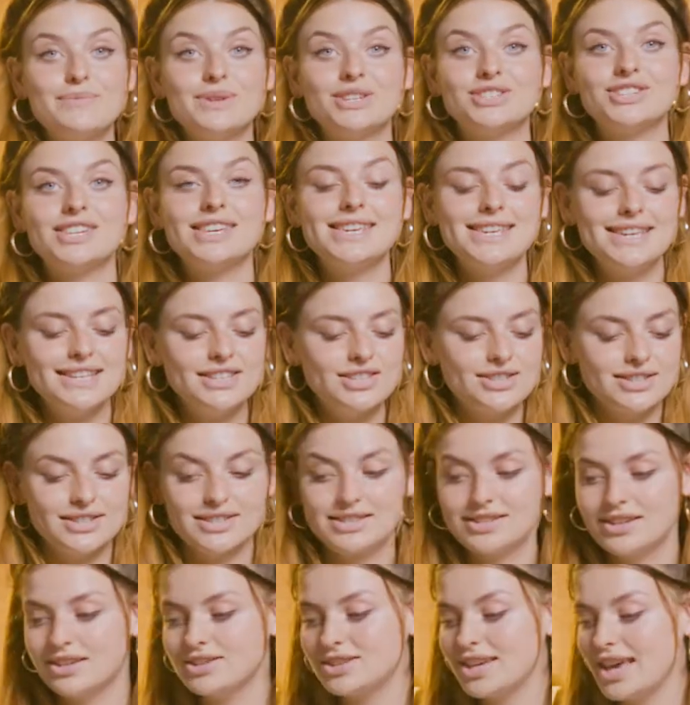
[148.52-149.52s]
minutes each
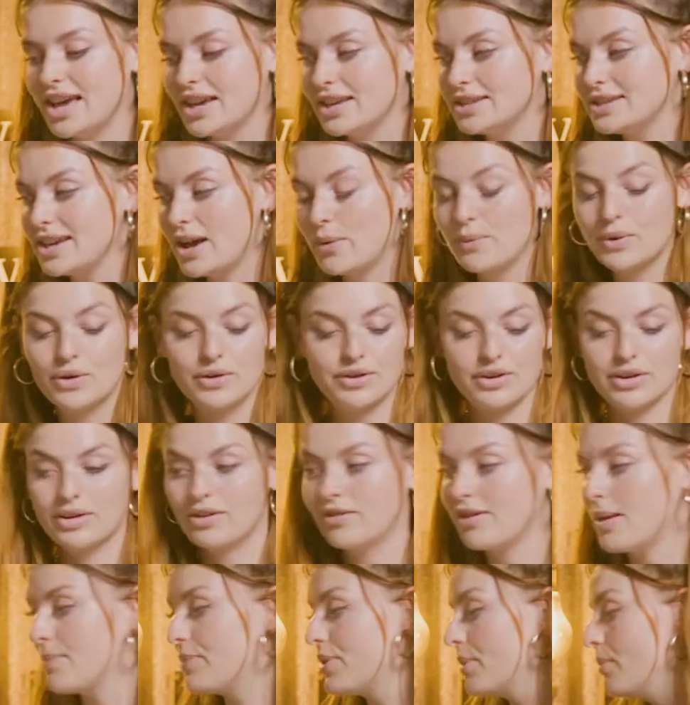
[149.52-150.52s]
side, and we're going to
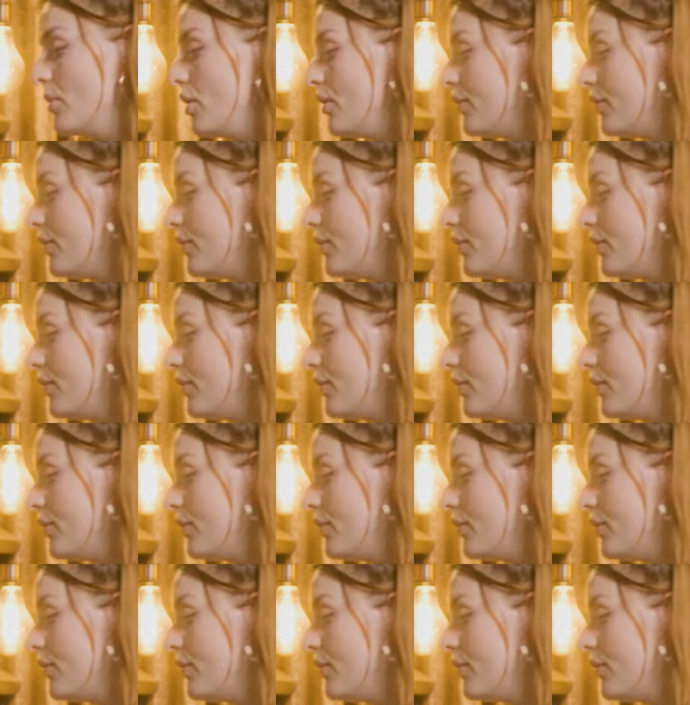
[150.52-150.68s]
grab them